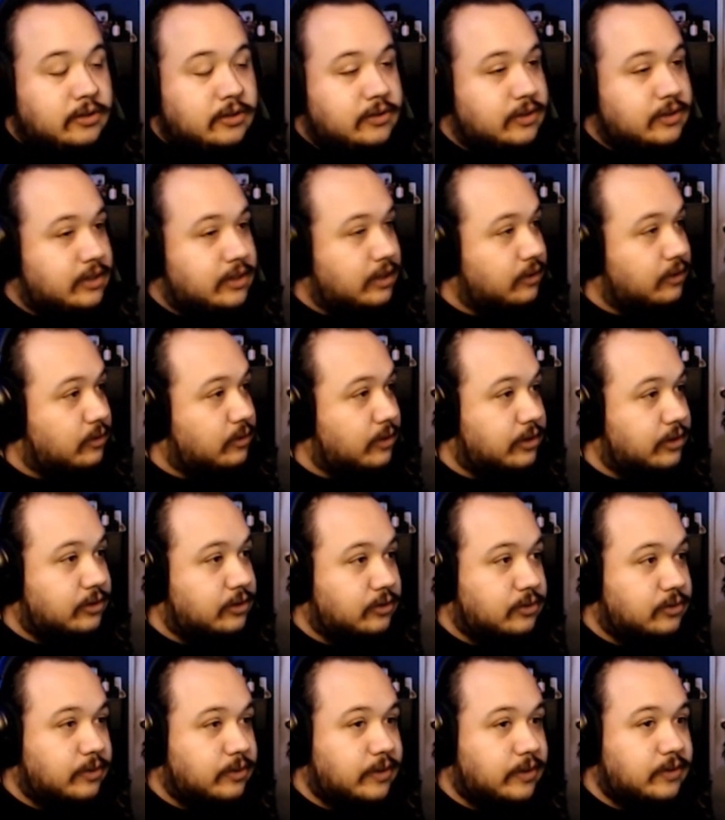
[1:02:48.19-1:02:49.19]
still going
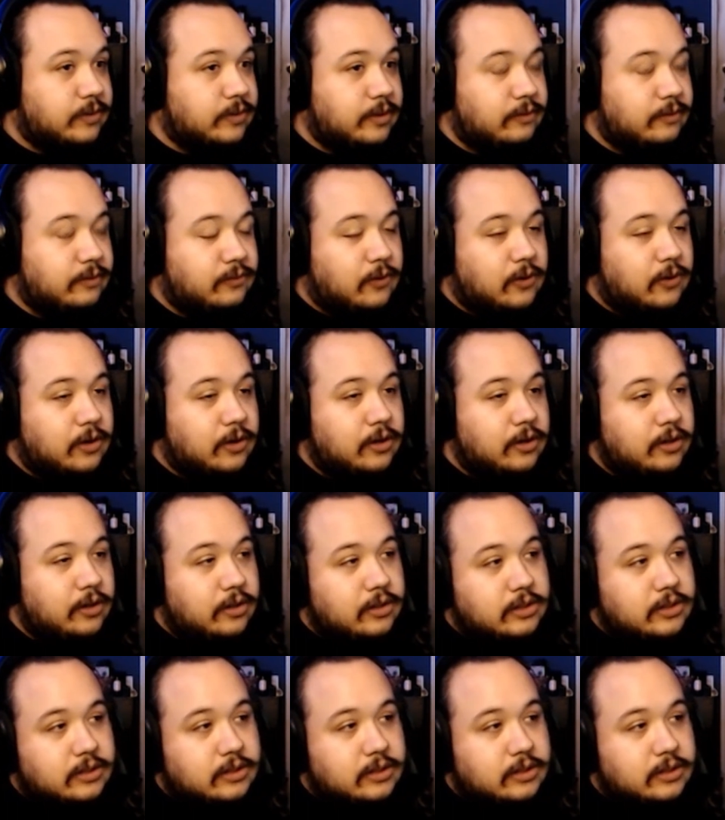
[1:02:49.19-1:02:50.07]
through 2024